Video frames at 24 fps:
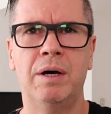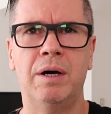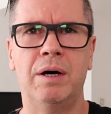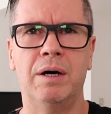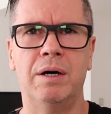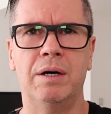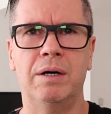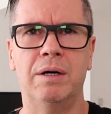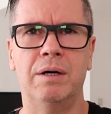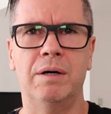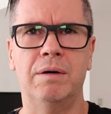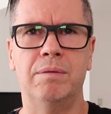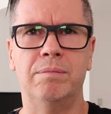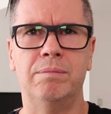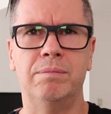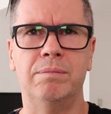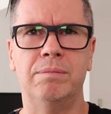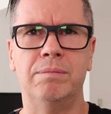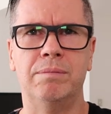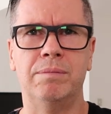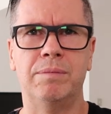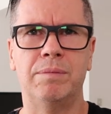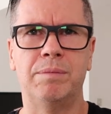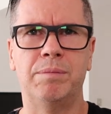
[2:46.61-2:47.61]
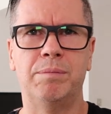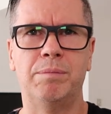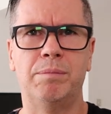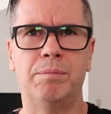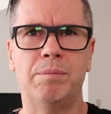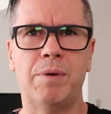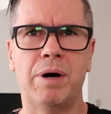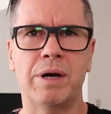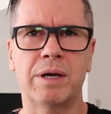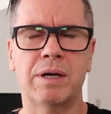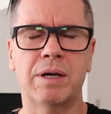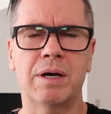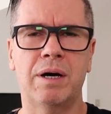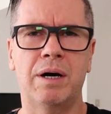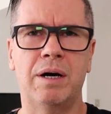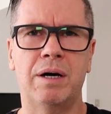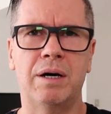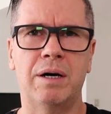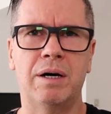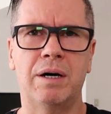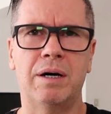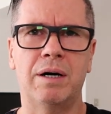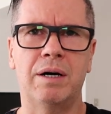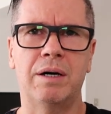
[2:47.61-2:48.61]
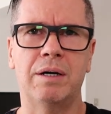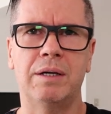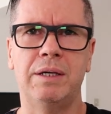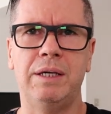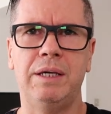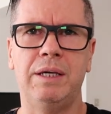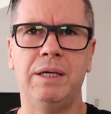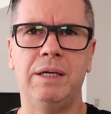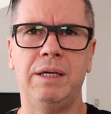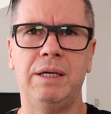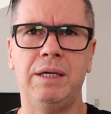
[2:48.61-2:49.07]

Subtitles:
My car